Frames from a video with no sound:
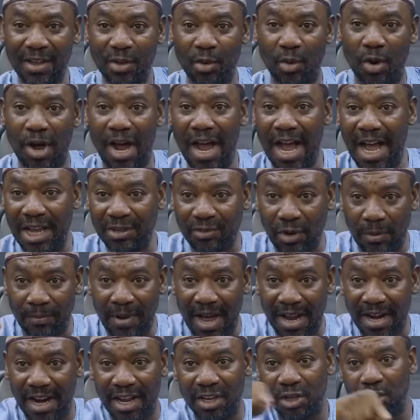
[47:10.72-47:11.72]
You want ask for
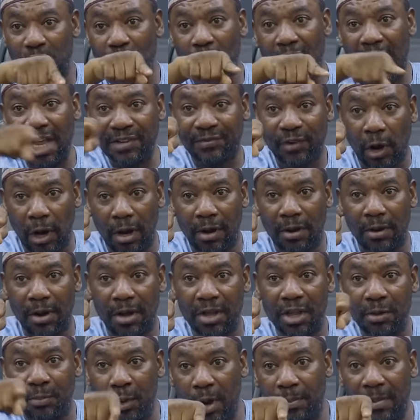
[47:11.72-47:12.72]
marriage? You go ask
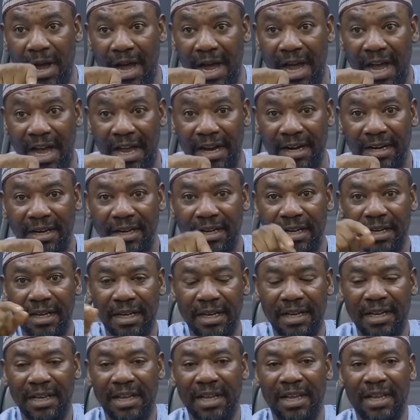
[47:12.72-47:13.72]
for Ibo Mahan.
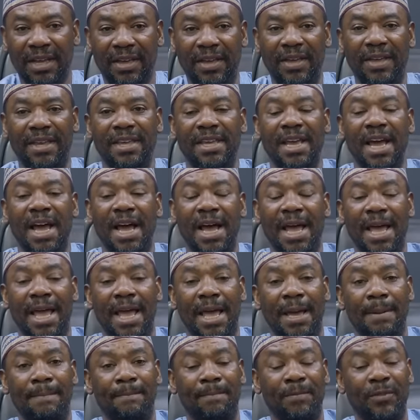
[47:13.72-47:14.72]
You
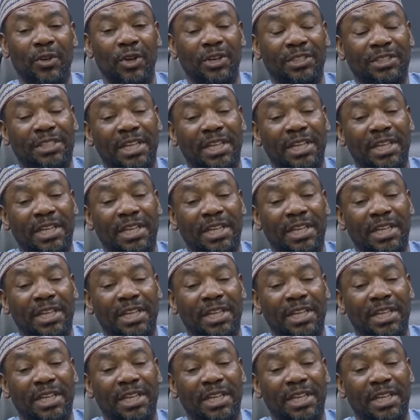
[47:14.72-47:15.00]
hear?